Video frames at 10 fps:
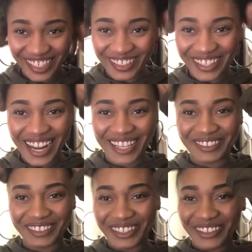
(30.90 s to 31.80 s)
show you
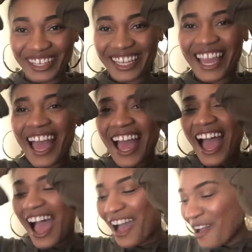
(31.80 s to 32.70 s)
guys real quick
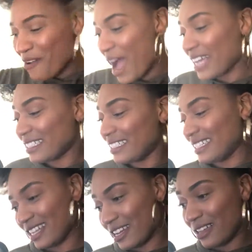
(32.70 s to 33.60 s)
how I
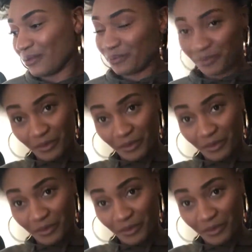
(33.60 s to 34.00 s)
did it.